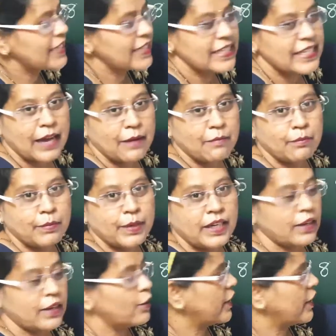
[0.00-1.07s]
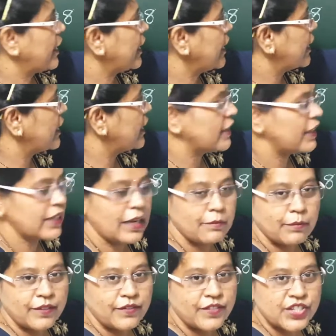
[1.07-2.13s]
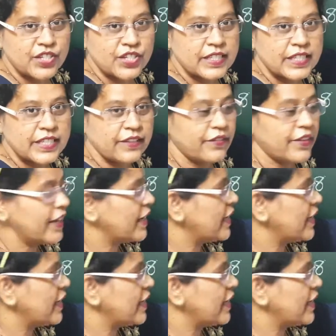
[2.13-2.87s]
this number, okay, here the number which is